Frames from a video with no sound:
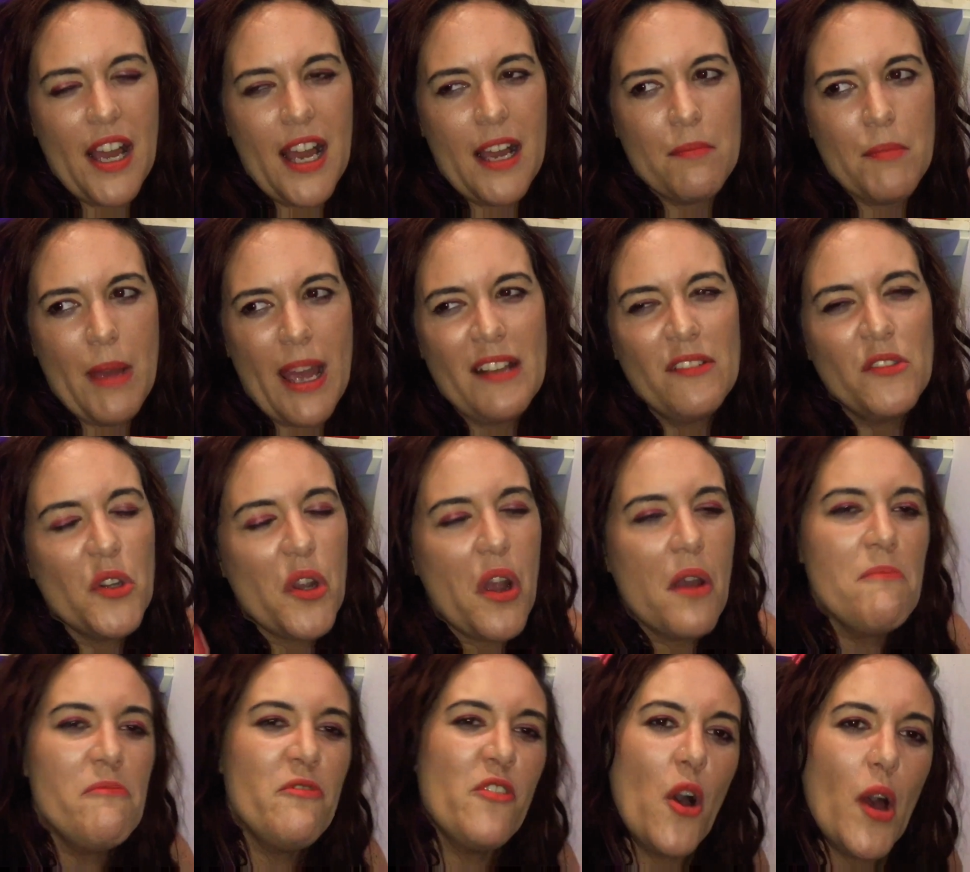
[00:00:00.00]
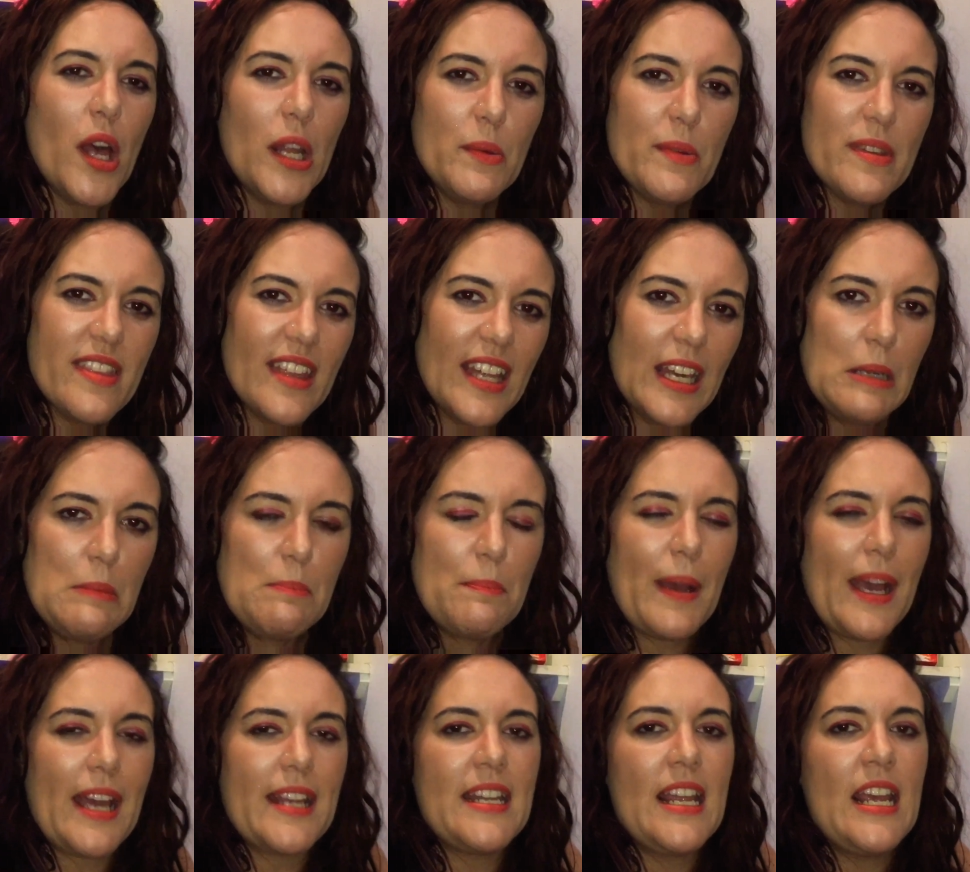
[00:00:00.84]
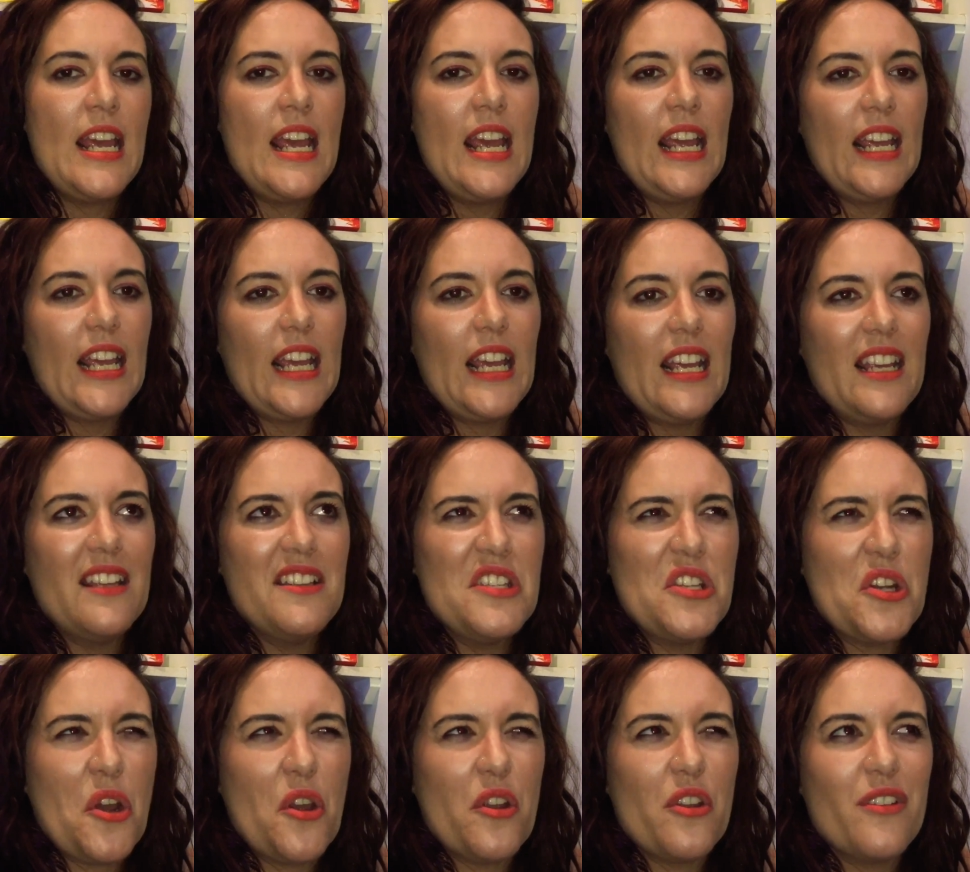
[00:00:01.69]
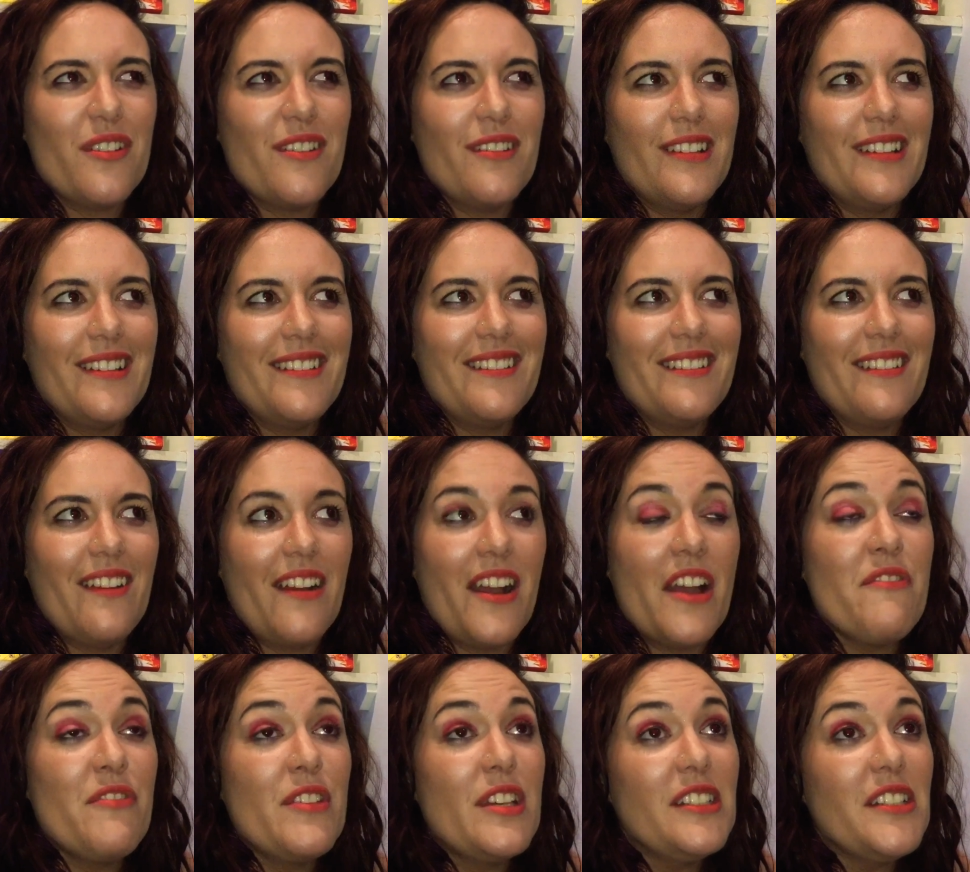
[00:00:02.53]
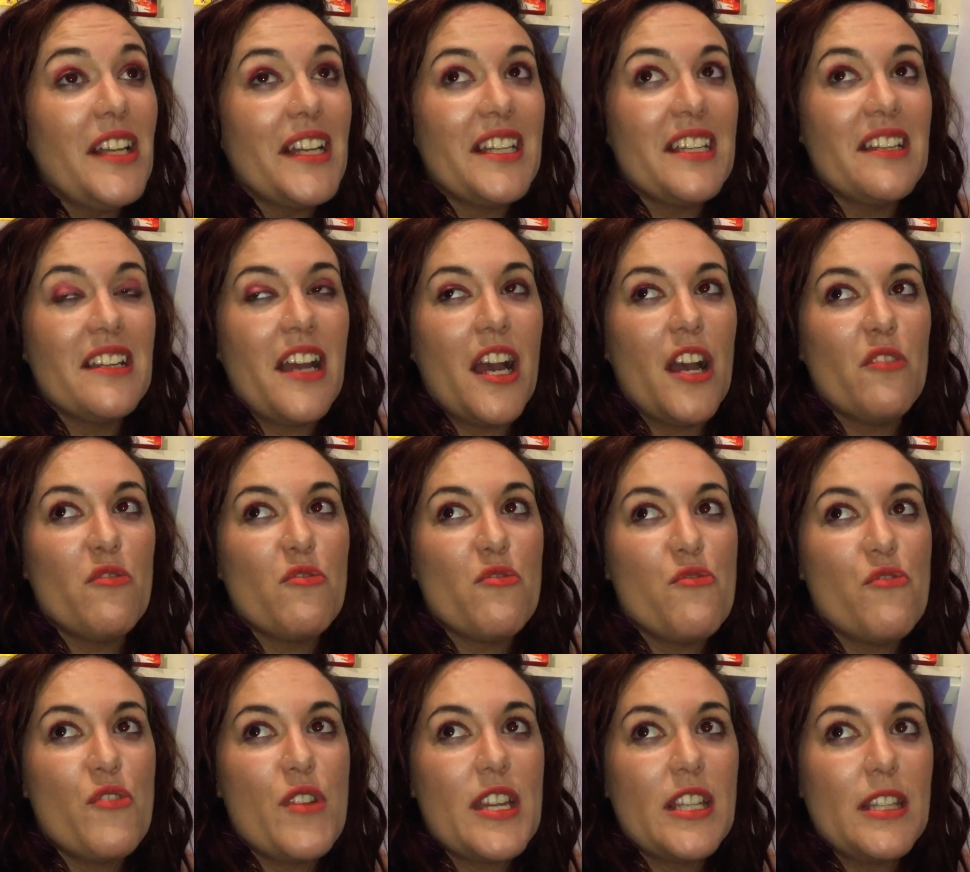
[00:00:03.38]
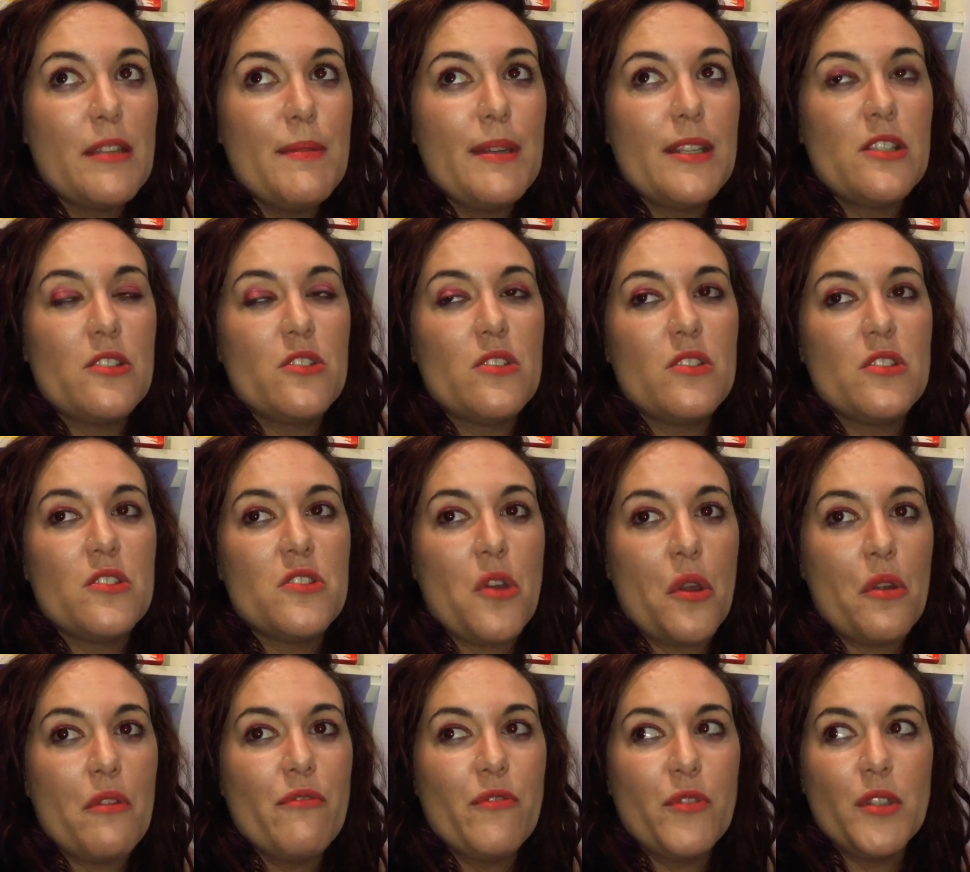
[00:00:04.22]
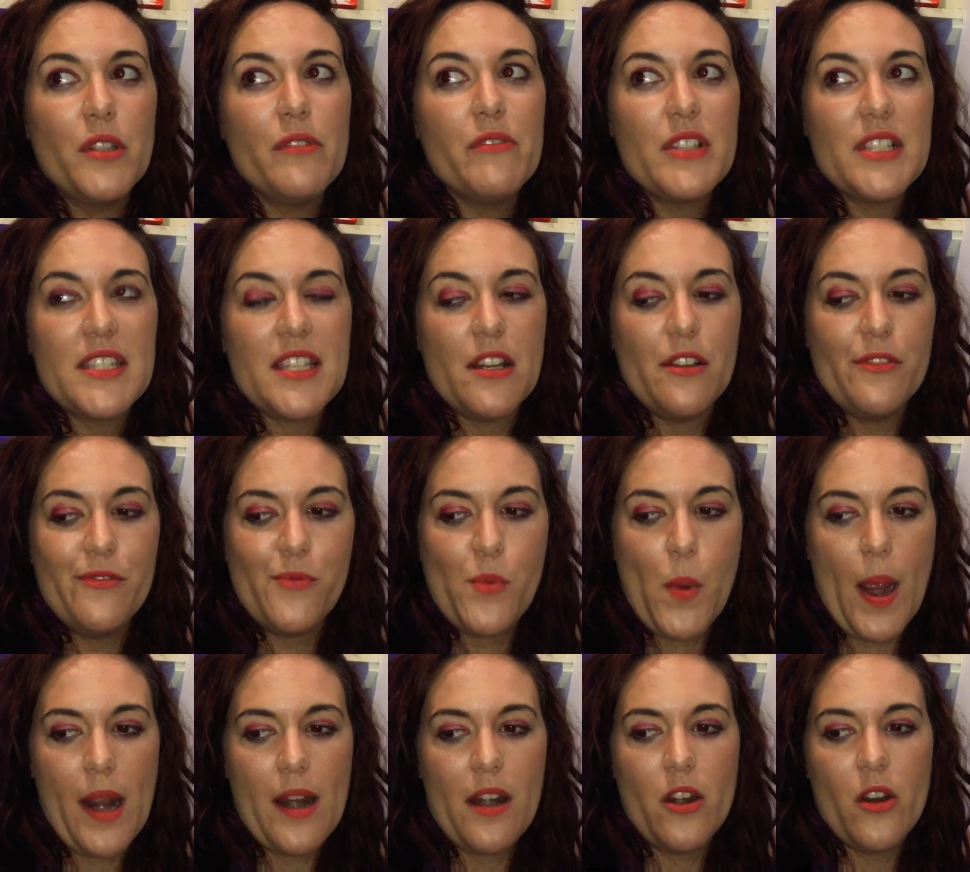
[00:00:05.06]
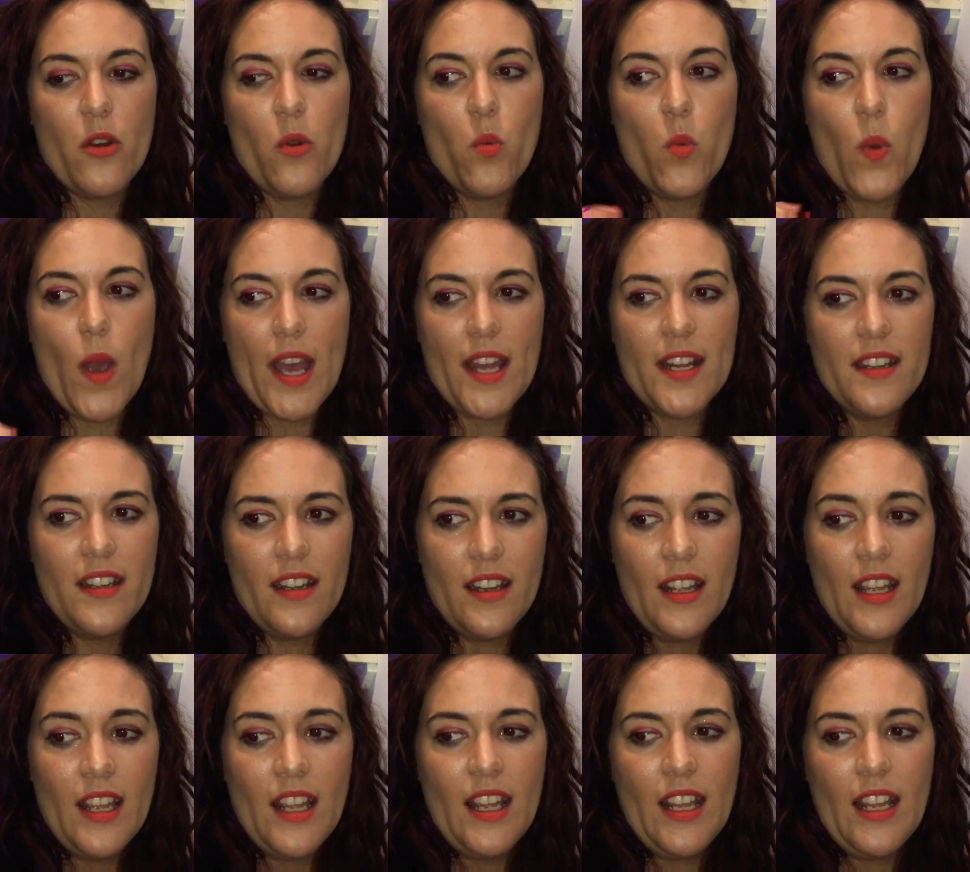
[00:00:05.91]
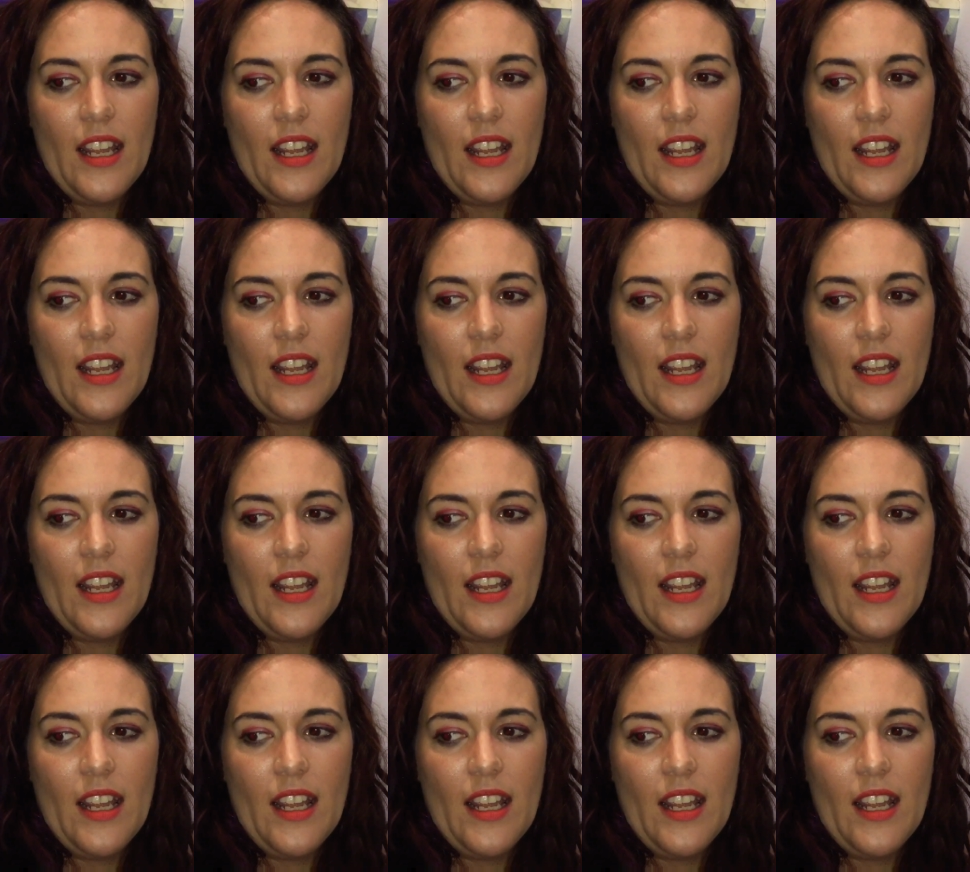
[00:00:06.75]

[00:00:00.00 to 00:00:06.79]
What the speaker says: And look, I'm fine with that, but you know, I feel like you can't really be so full of yourself when, one,